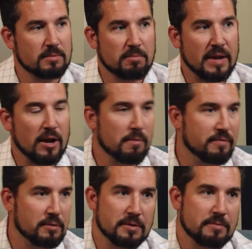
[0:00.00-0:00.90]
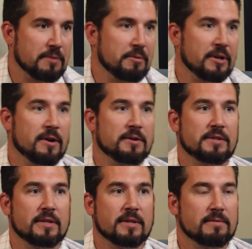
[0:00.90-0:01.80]
been helpful in, in, regards
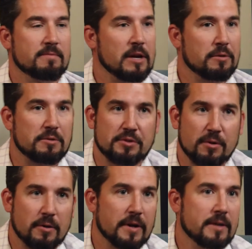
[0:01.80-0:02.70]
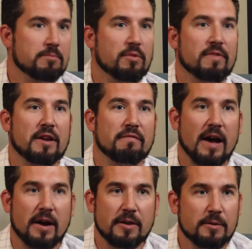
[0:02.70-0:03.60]
to telling their story, providing
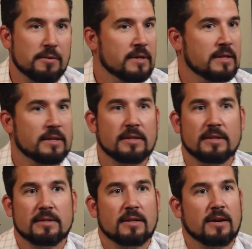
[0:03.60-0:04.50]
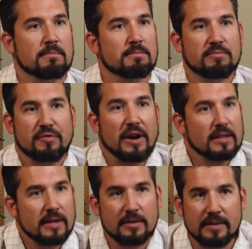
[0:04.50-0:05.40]
value, um,
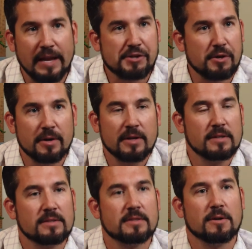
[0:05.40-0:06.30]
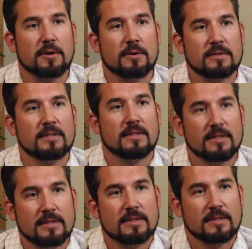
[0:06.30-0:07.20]
friendly, natured. So
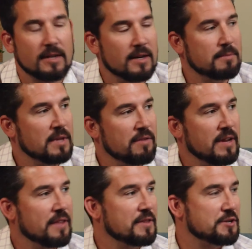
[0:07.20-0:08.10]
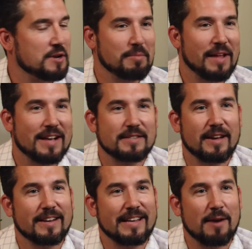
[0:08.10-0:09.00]
um, even hit the strip last
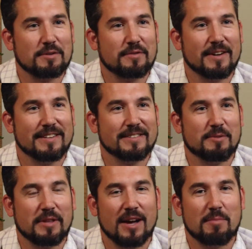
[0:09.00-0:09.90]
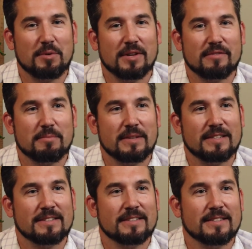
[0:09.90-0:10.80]
night. That was fun with a couple of them.
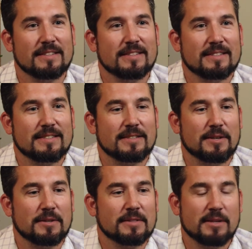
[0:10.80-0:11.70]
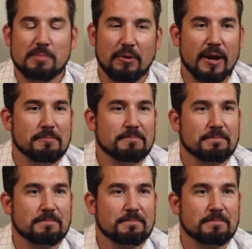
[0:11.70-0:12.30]
And so that's no, been great